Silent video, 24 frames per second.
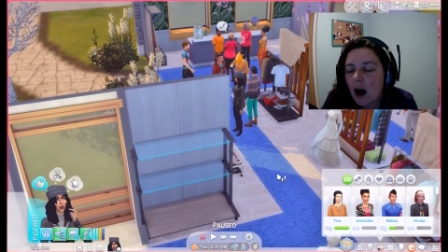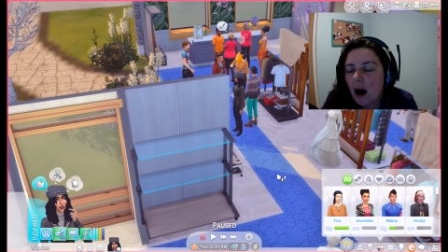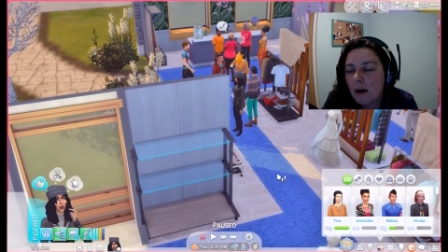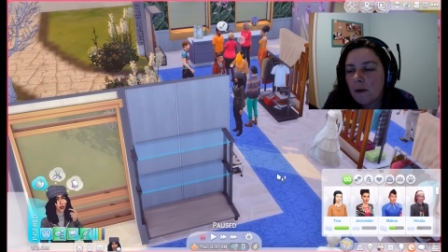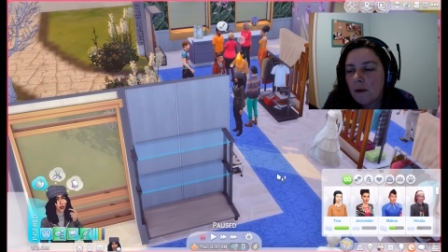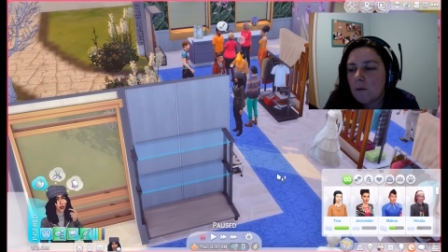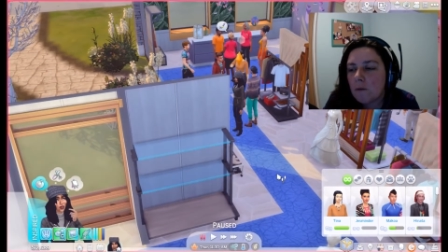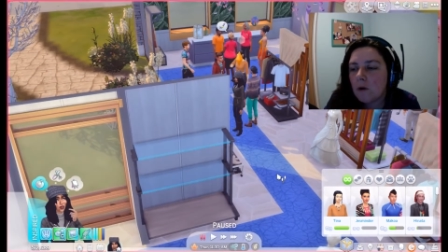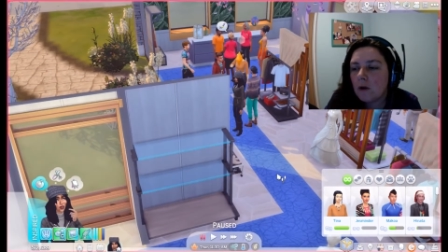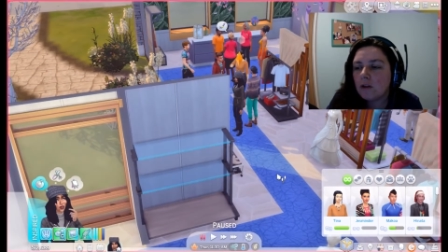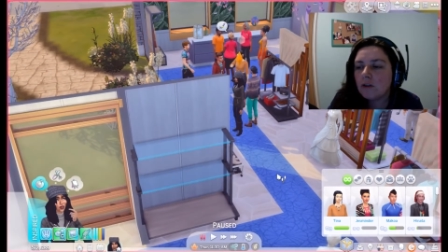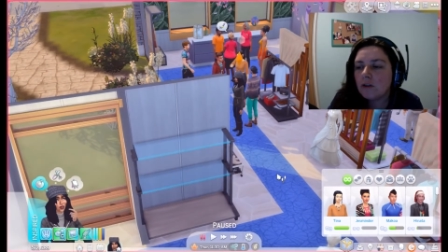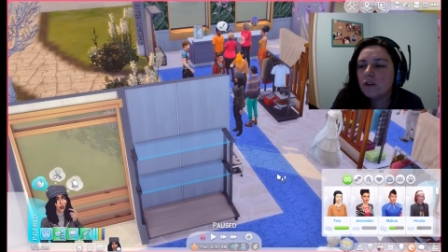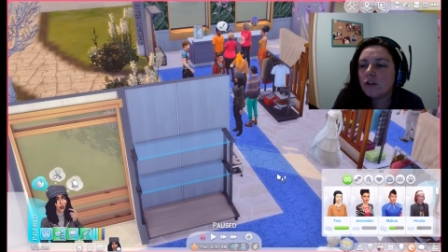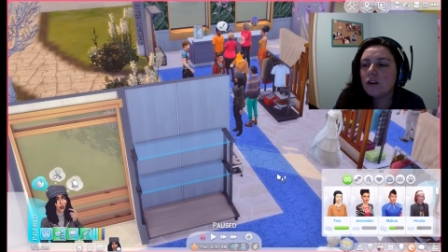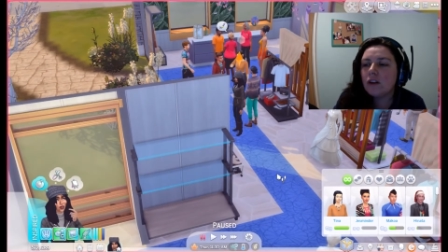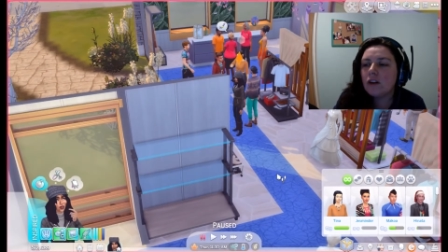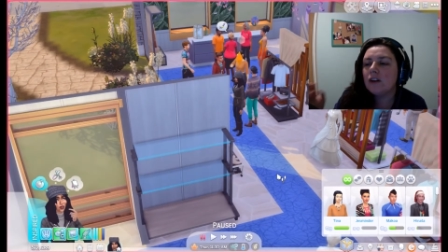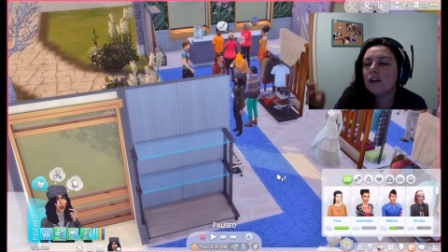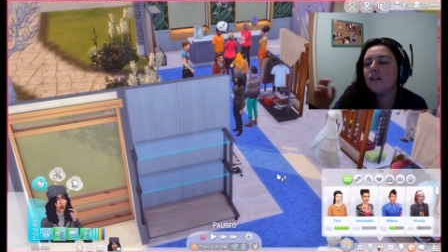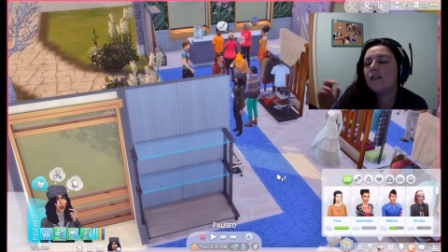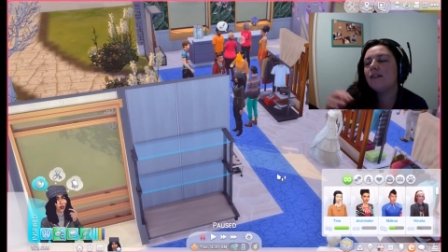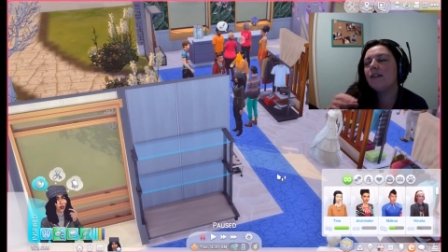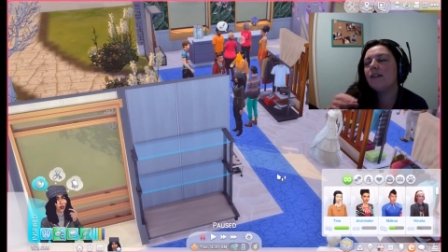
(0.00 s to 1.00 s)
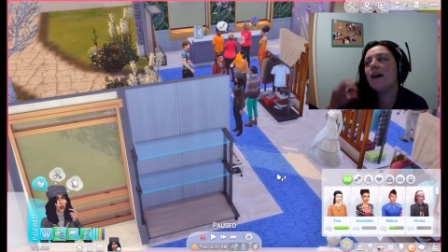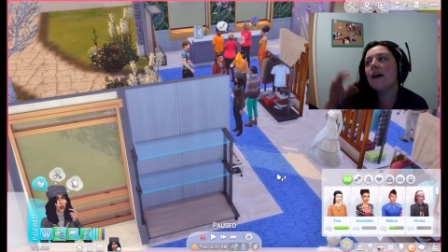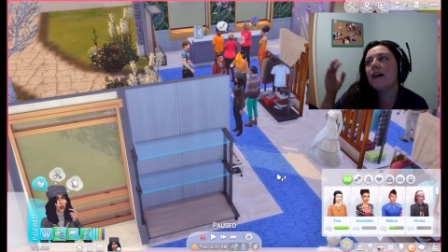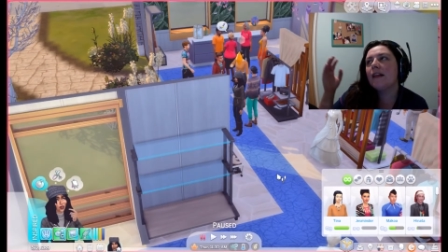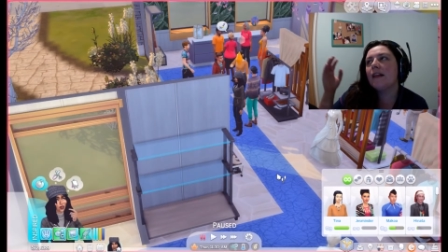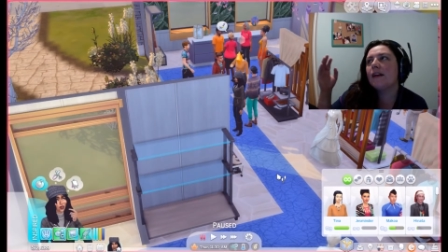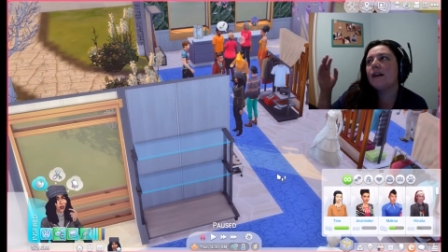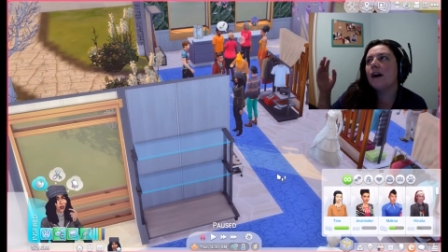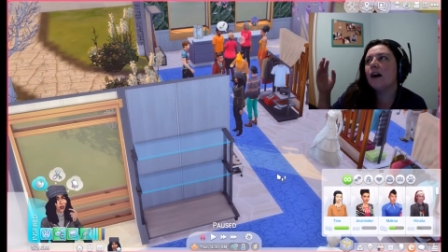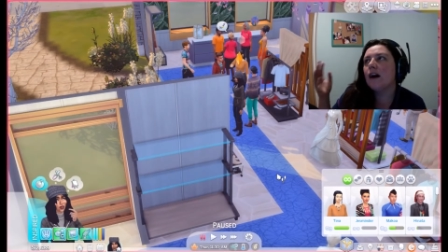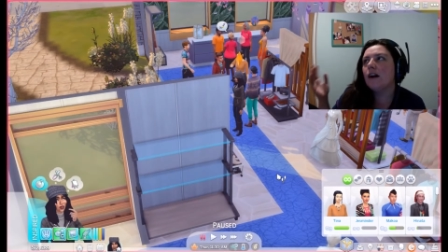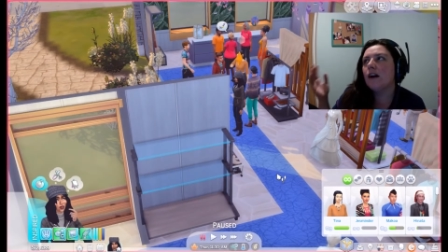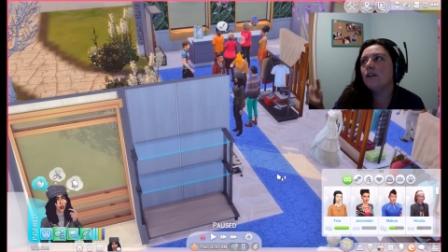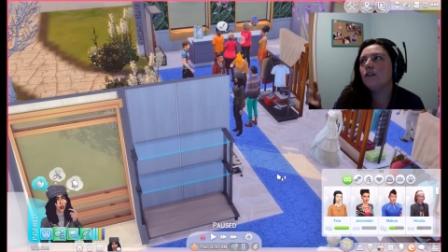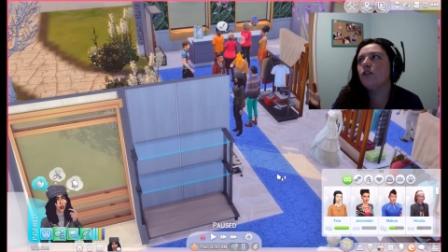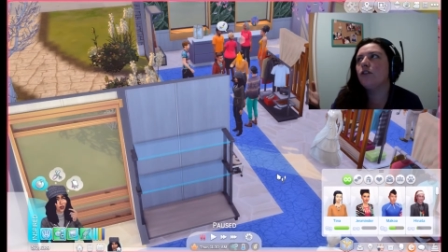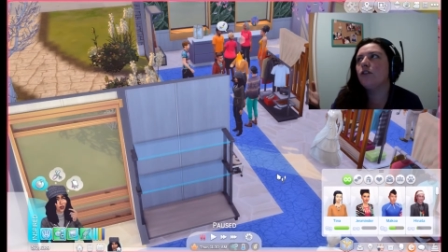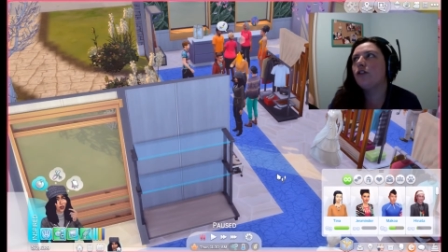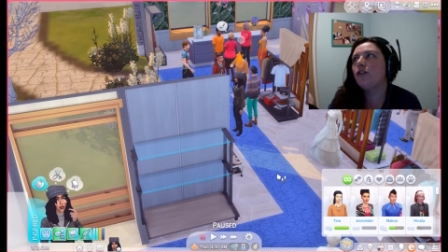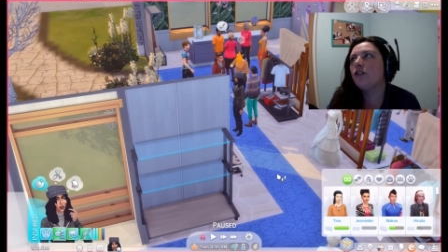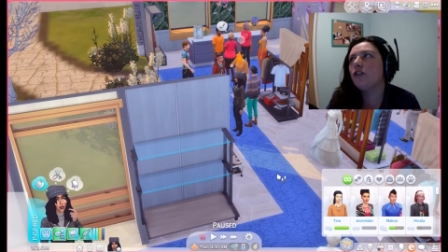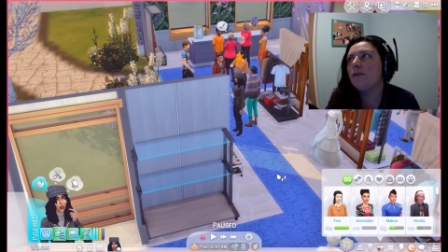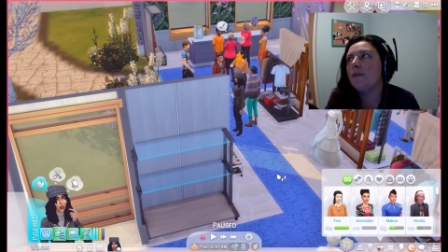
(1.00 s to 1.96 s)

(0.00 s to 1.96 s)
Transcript: I was going to say that one hundred